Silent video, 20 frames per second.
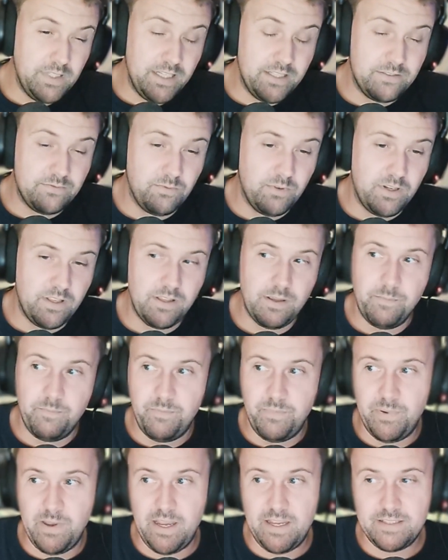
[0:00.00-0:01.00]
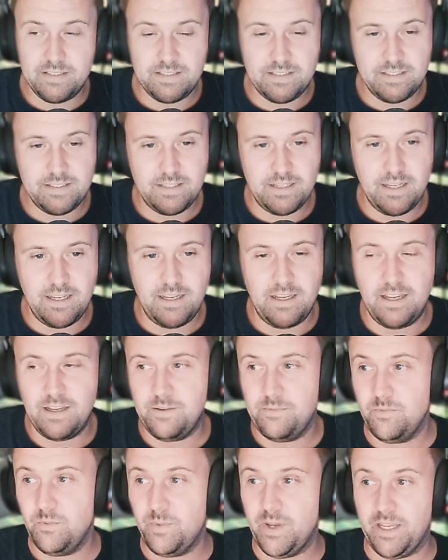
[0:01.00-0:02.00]
It's one of the best.
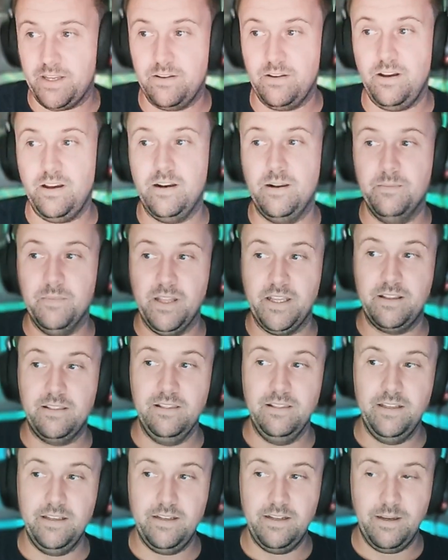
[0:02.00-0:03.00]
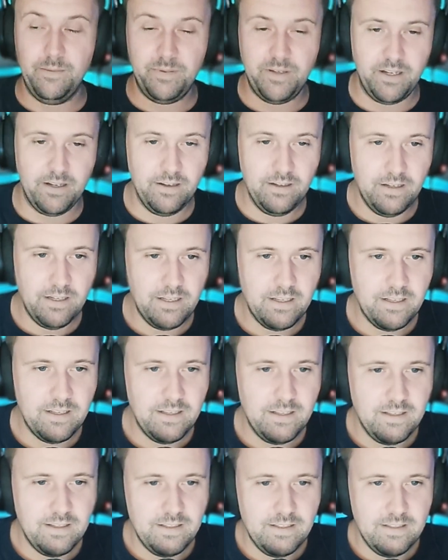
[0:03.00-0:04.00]
Oh my God, I'm like lit up here.
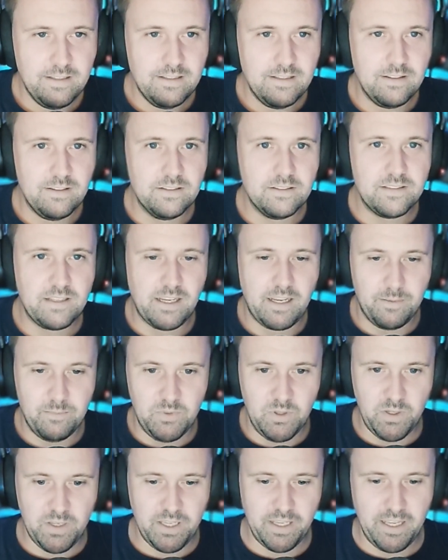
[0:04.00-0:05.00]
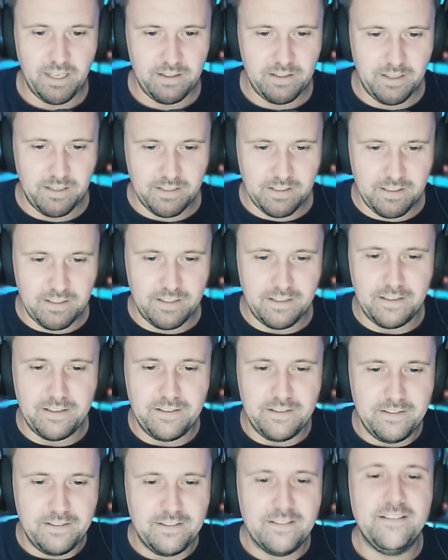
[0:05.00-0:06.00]
Looks like I'm looking at like
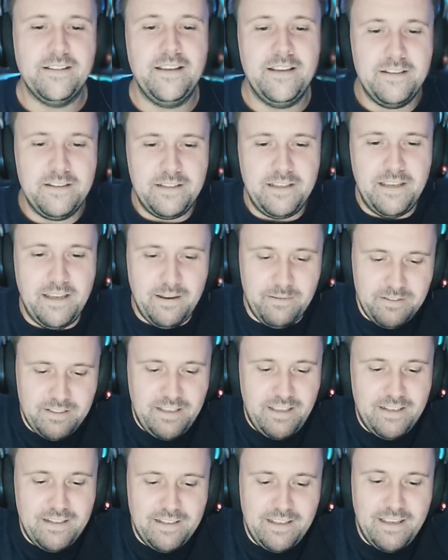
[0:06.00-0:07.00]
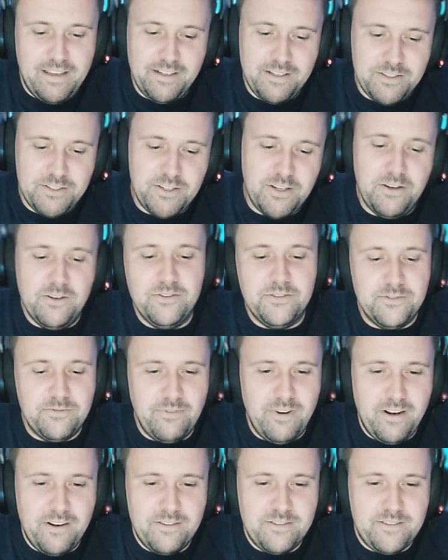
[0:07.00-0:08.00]
the Indiana Jones
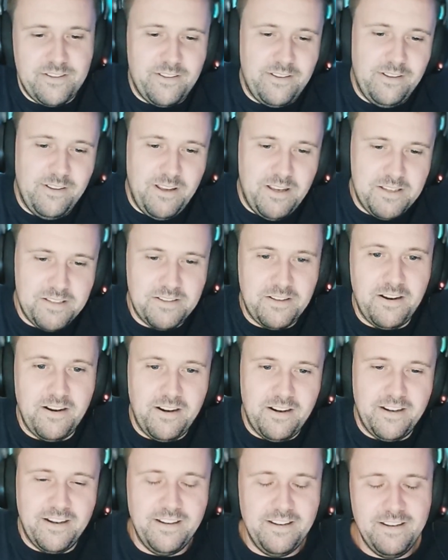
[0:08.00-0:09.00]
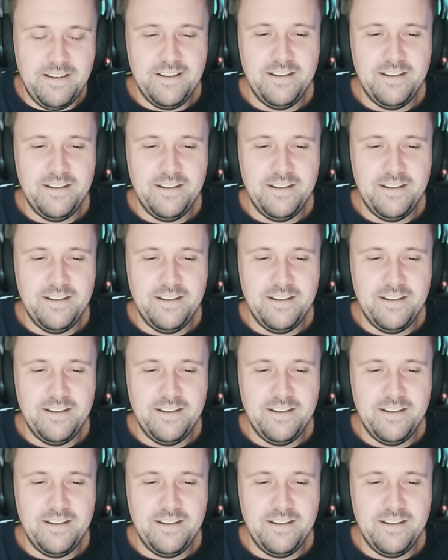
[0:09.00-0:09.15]
Raiders of the Lost Ark.